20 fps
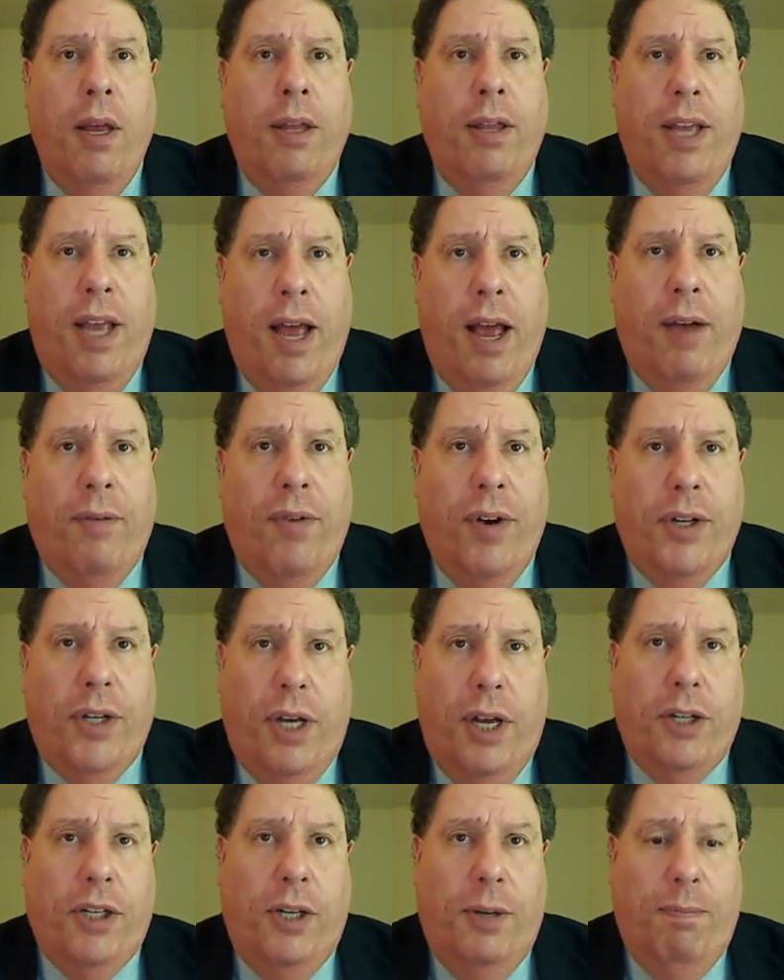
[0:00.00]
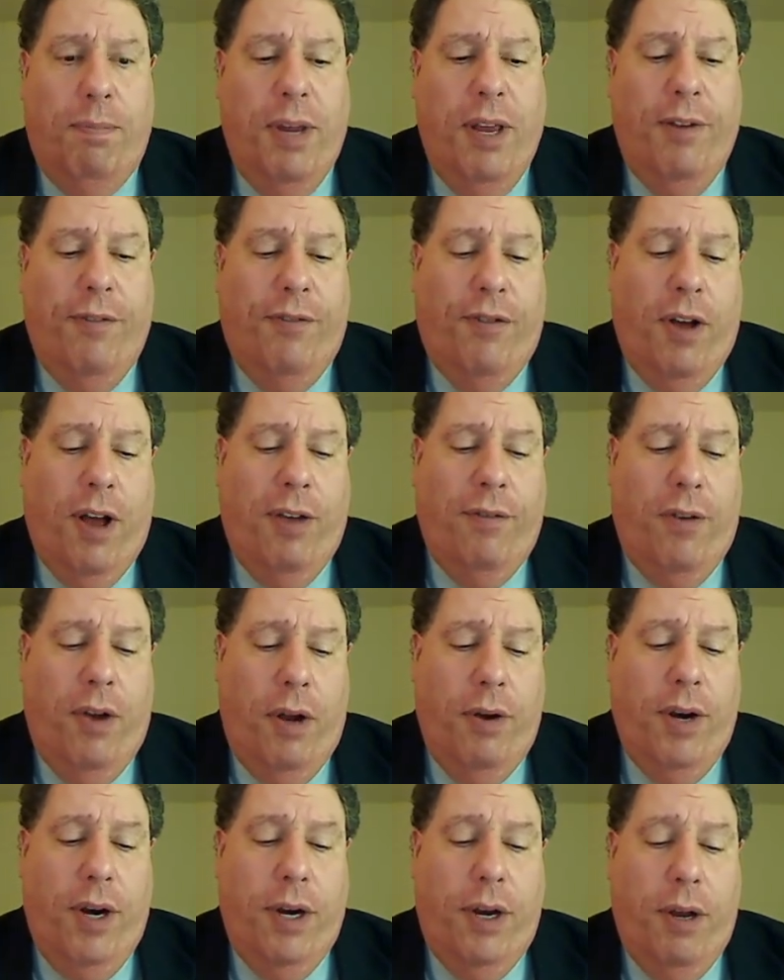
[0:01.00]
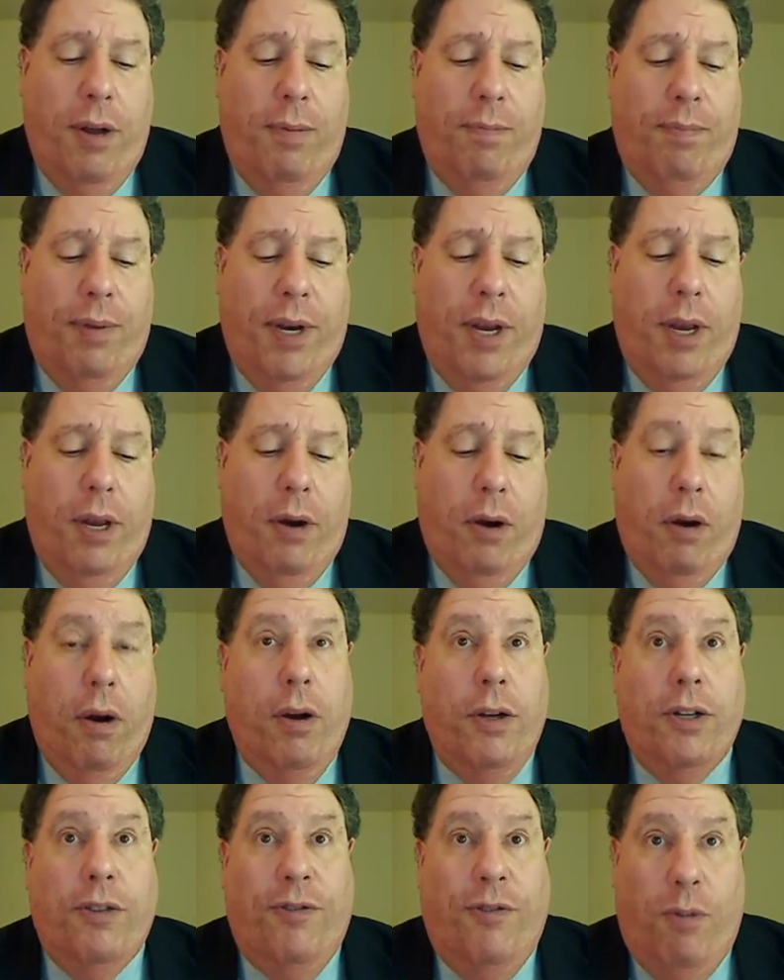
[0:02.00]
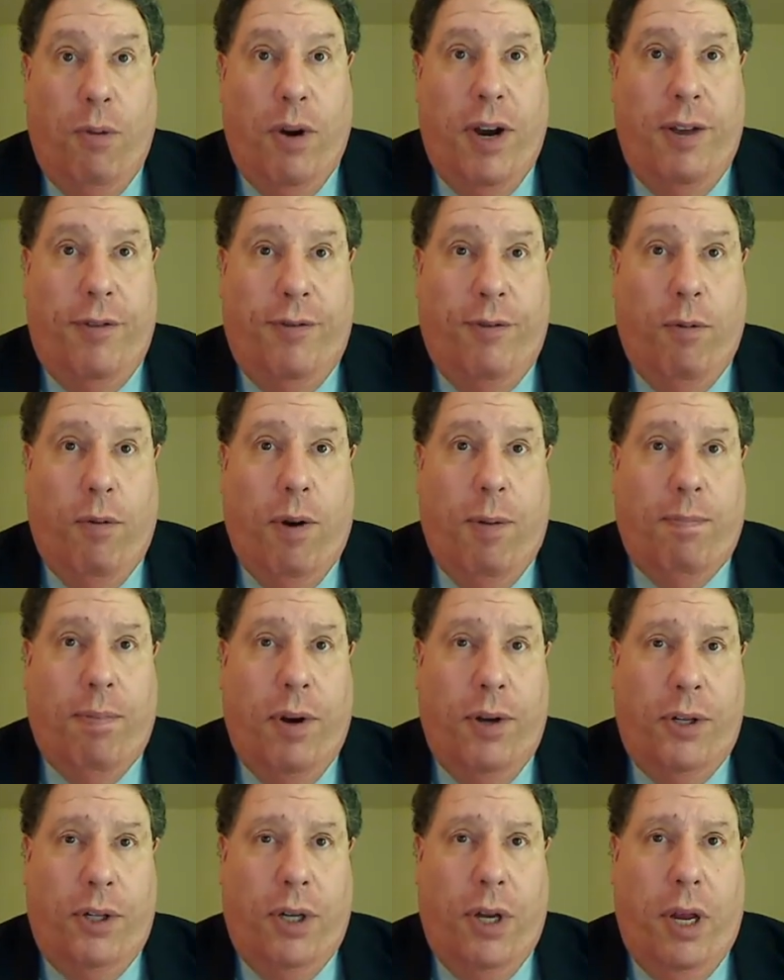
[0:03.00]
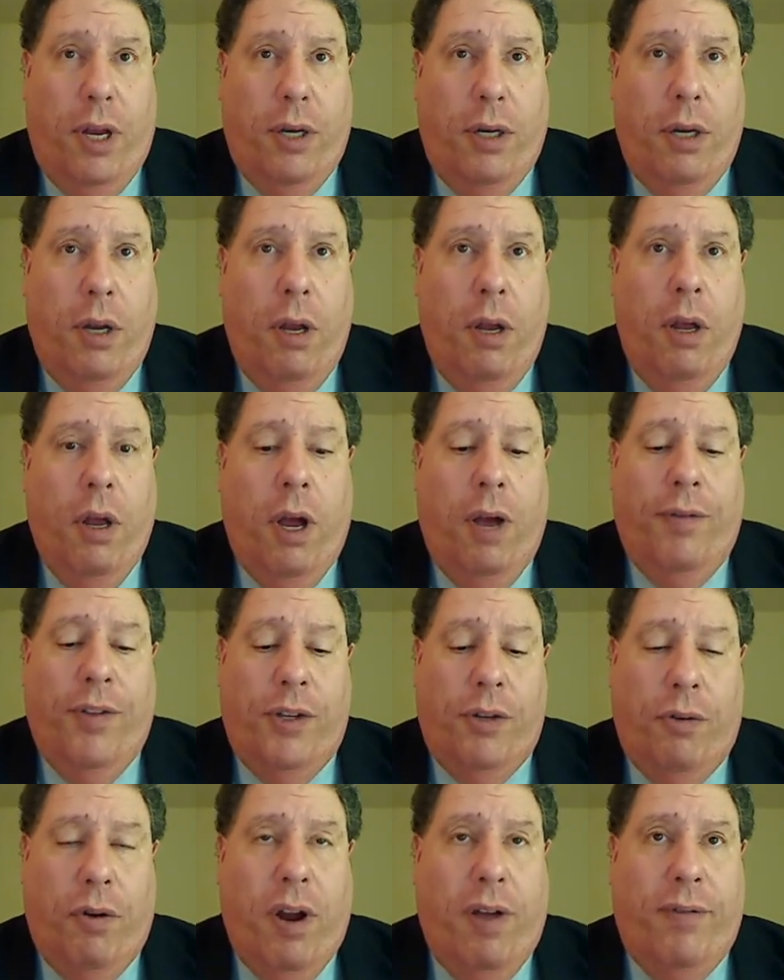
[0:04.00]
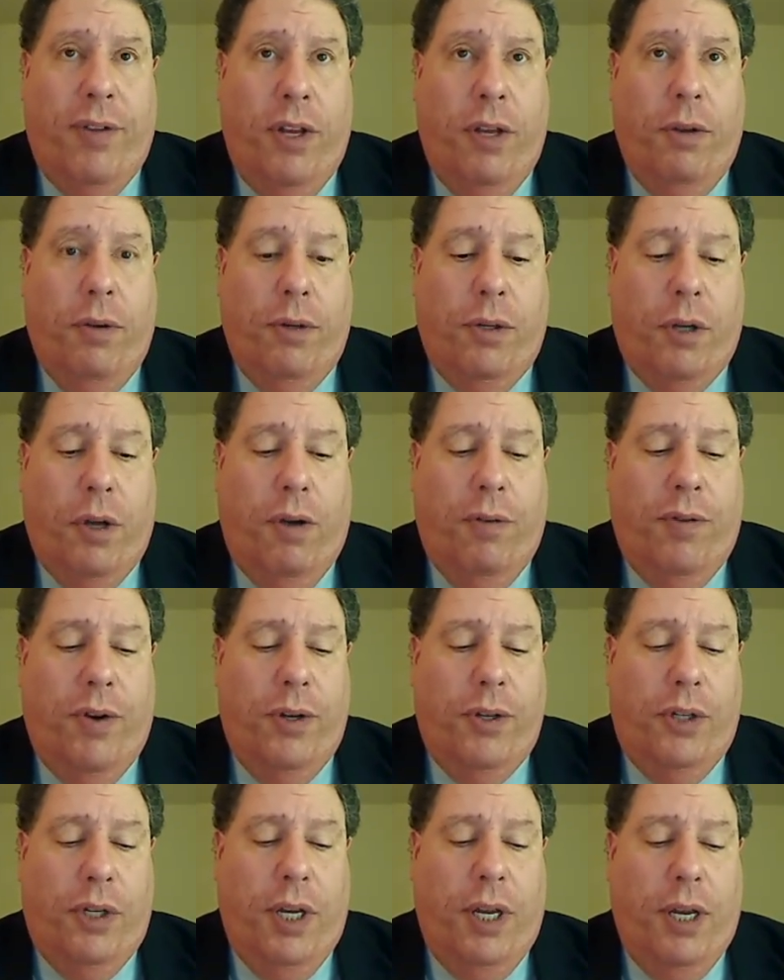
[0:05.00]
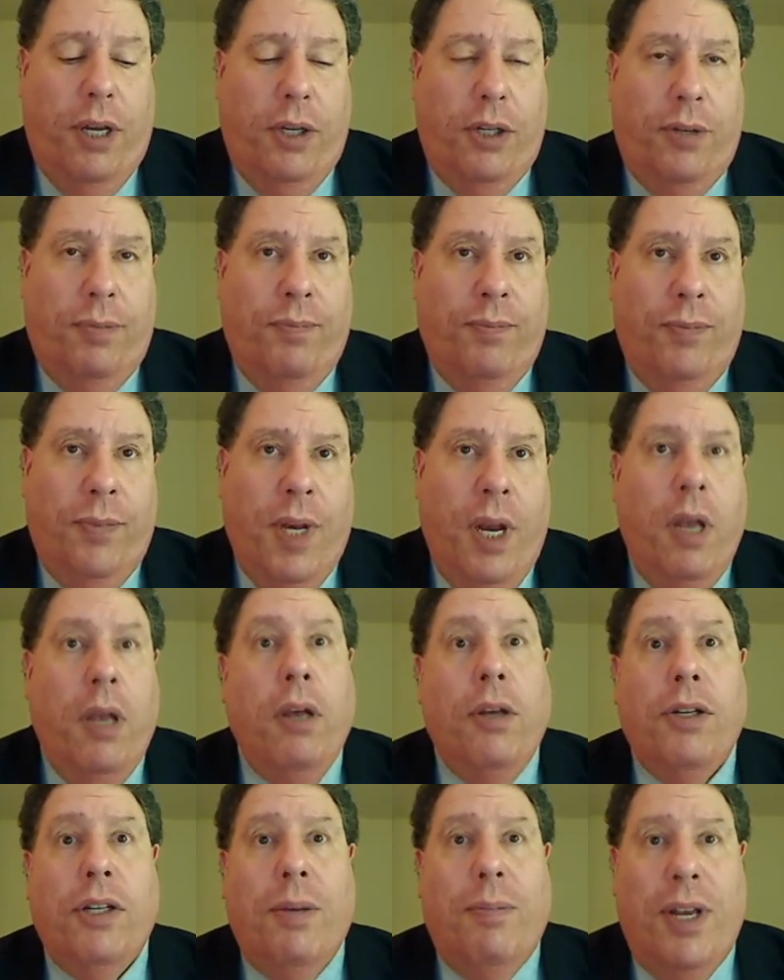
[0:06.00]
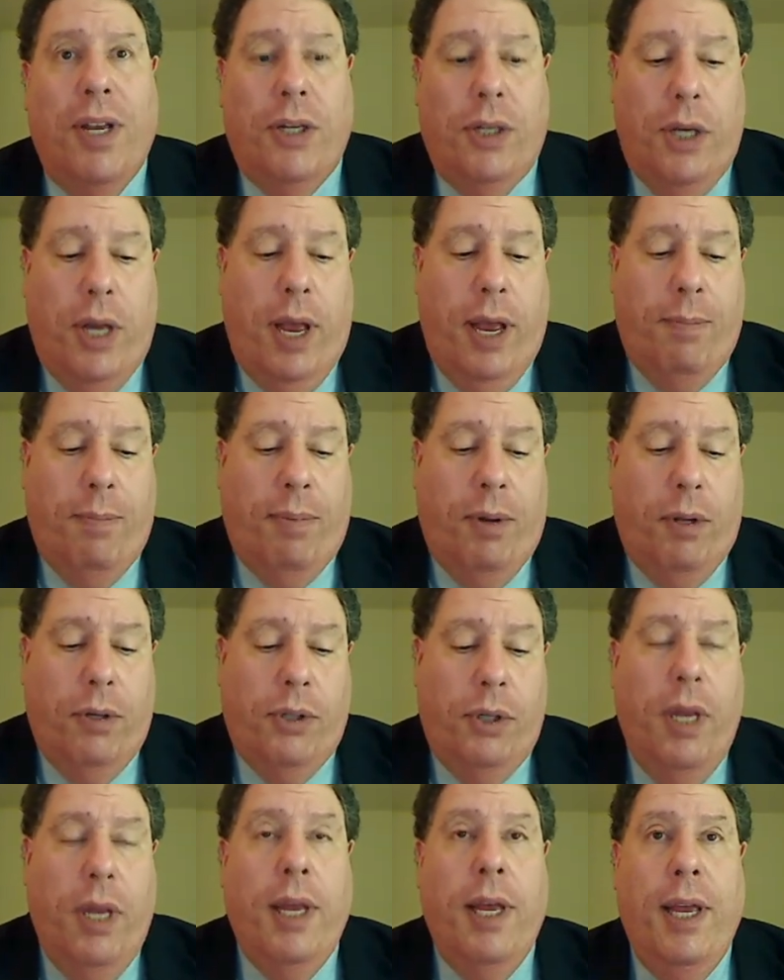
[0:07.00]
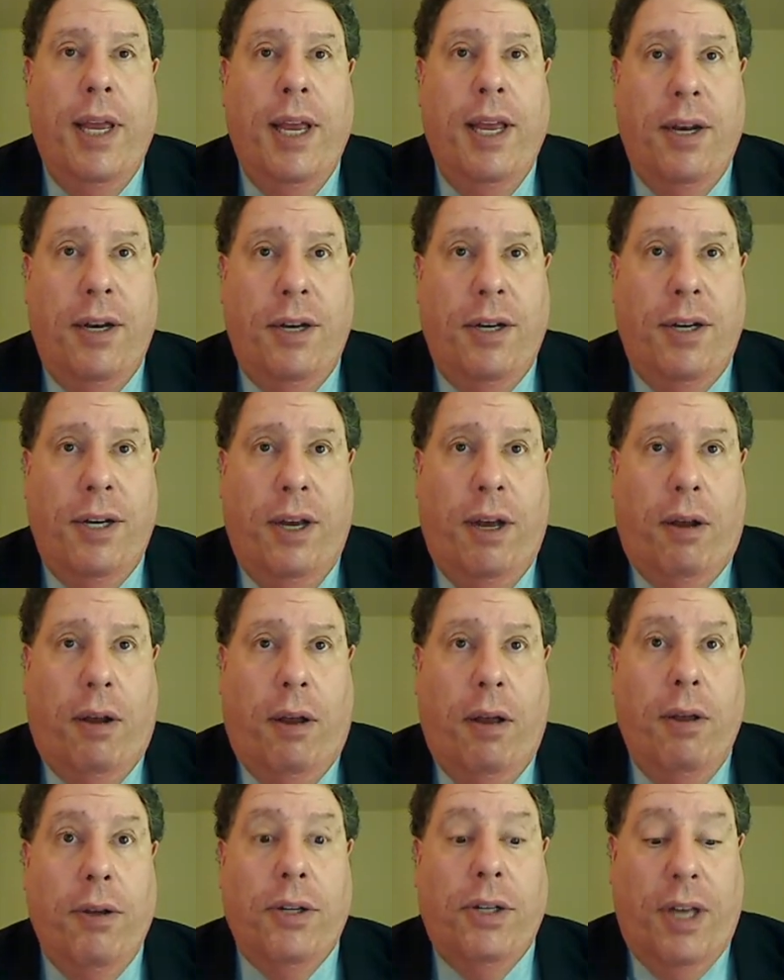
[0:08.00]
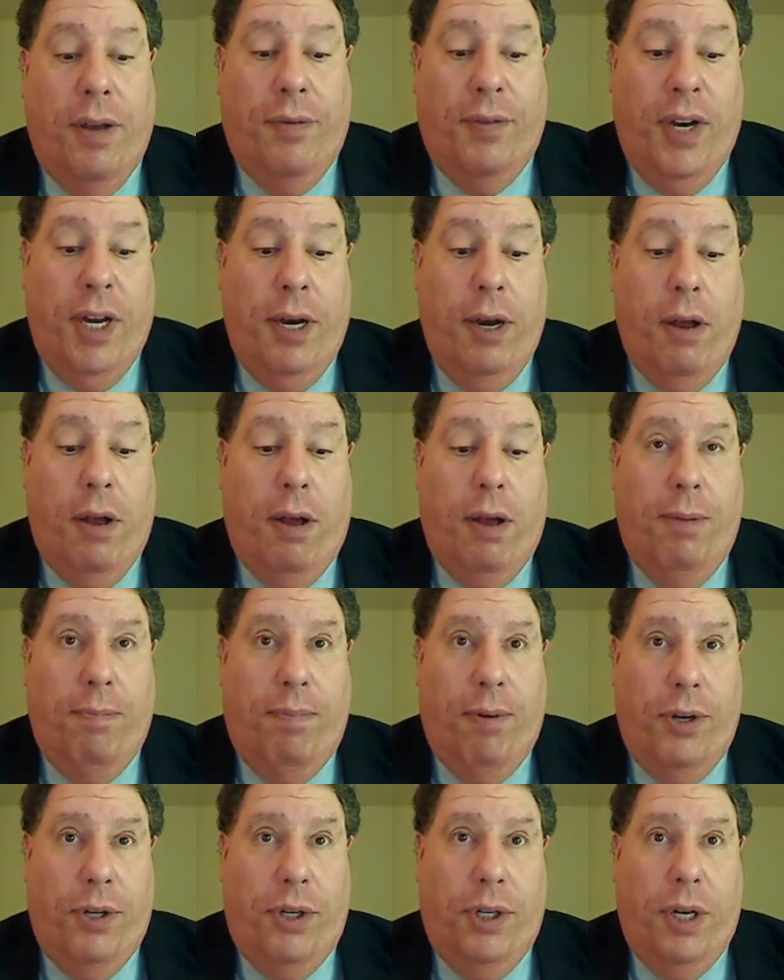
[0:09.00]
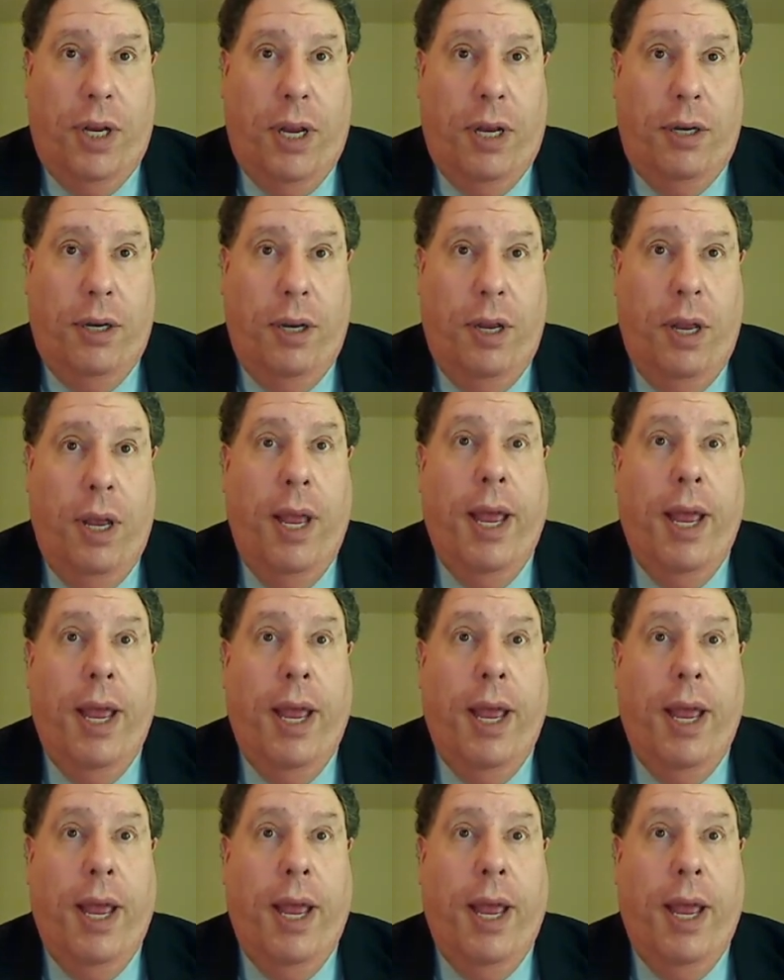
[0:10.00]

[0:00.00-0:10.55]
The average S&P 500 company earns 44% of its revenues overseas. Some examples: Intel, 79%,